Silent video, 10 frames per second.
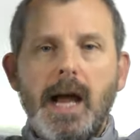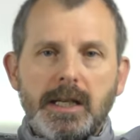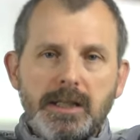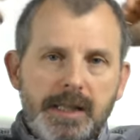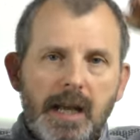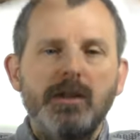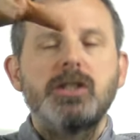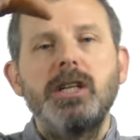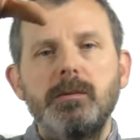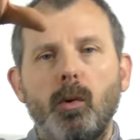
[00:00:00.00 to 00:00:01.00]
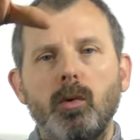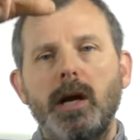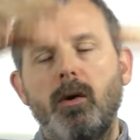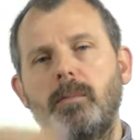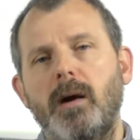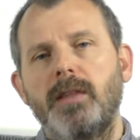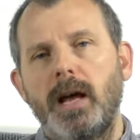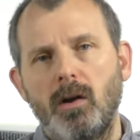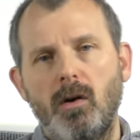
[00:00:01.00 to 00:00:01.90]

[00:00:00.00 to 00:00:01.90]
and never see the ball go above that